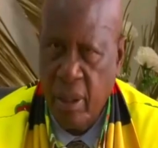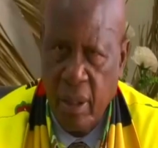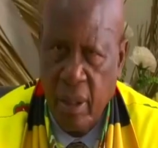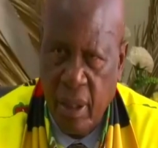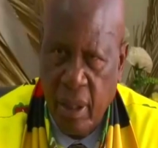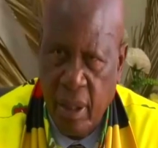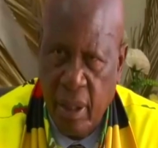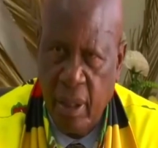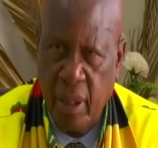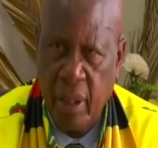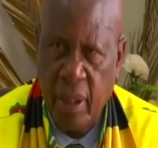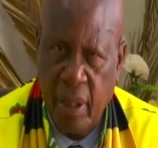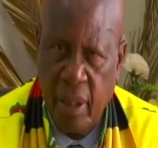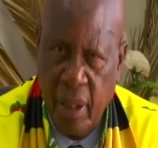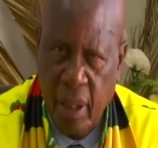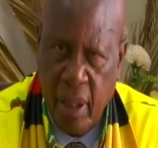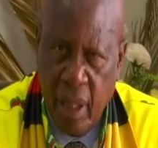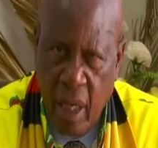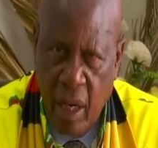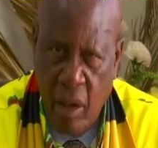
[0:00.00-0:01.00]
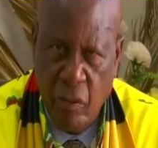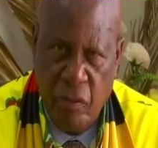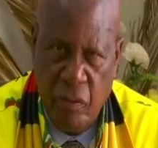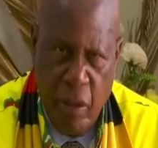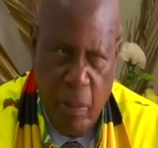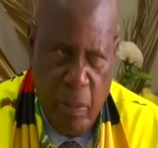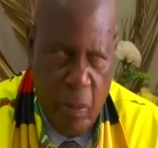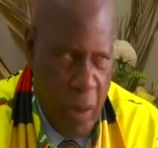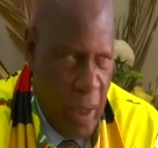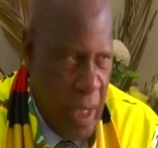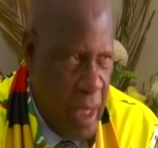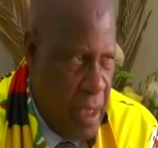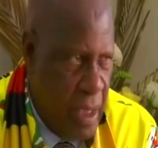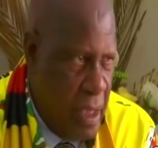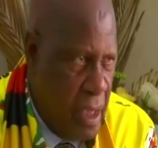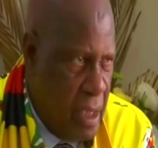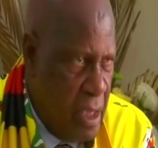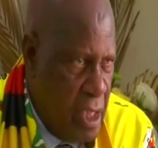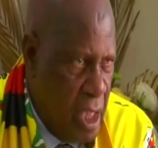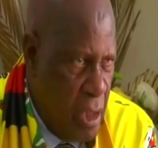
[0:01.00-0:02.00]
around February, I
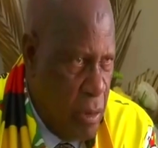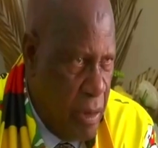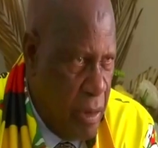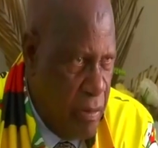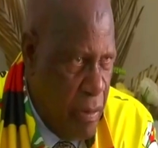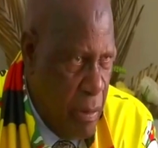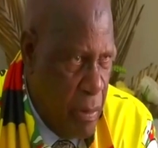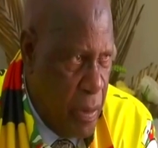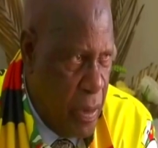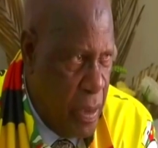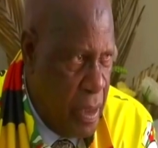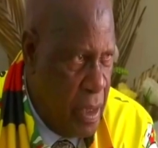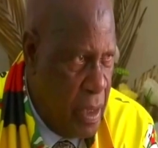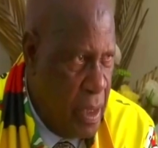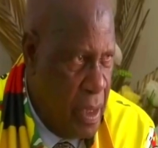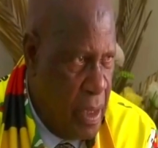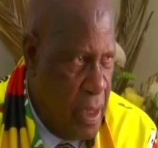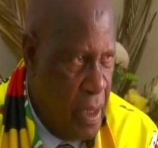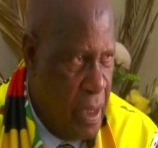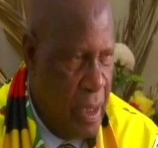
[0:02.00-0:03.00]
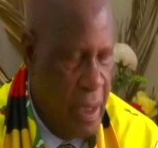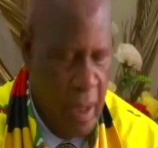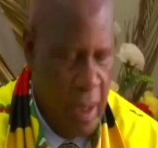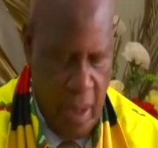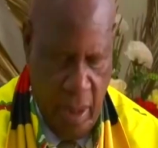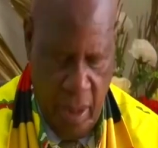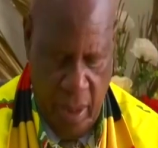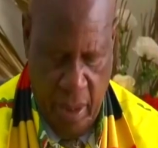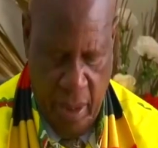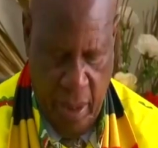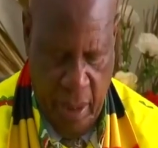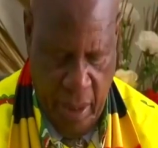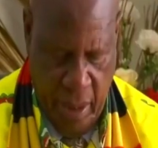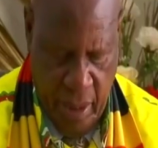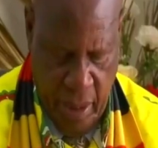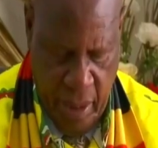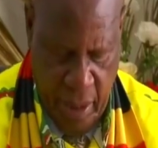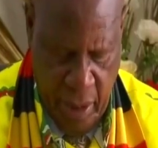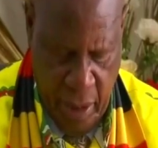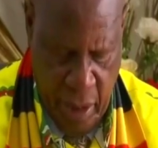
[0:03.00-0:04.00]
think, January, February.
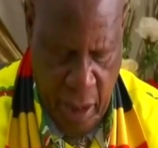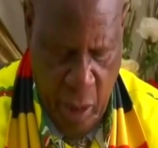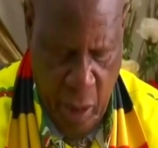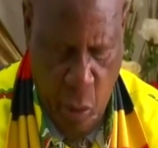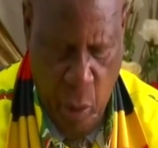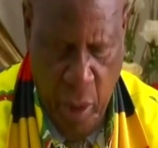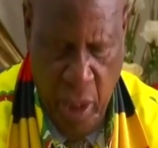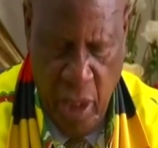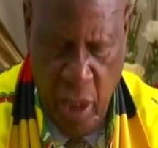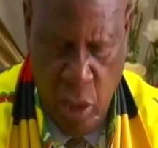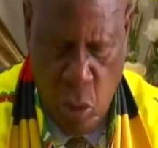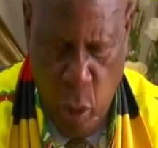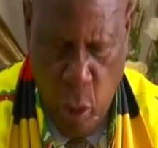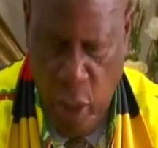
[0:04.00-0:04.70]
It